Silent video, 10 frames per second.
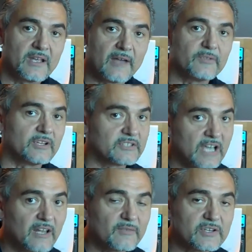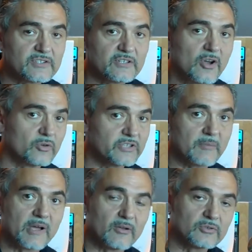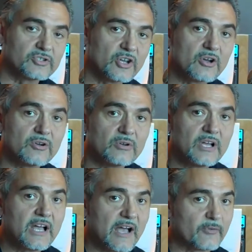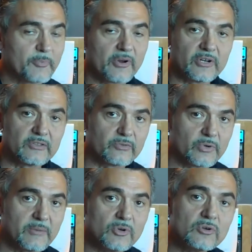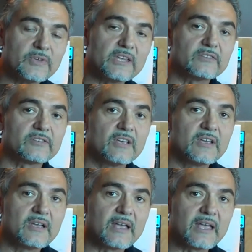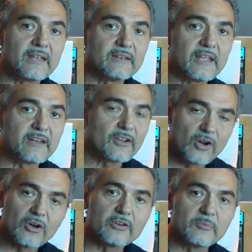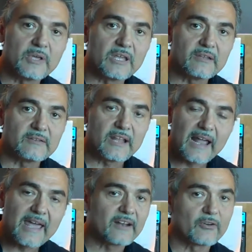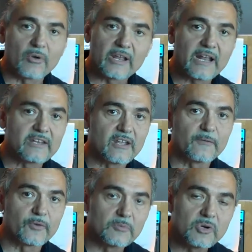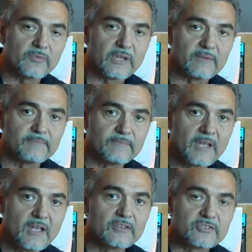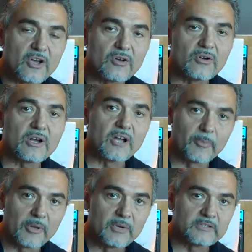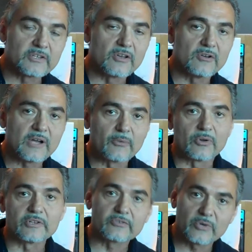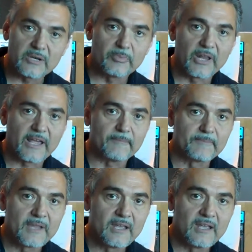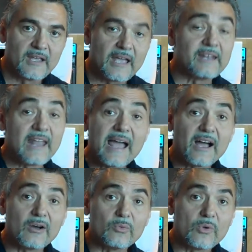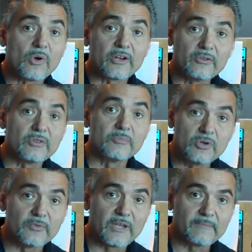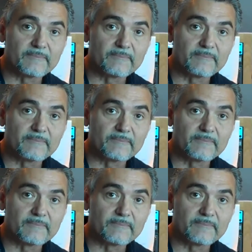I've done television, hosting my own show, I've appeared in 3 movies, and it occurred to me that I had a great idea for a movie. So, a couple of months ago, I wrote a screenplay, and now we want to do the movie.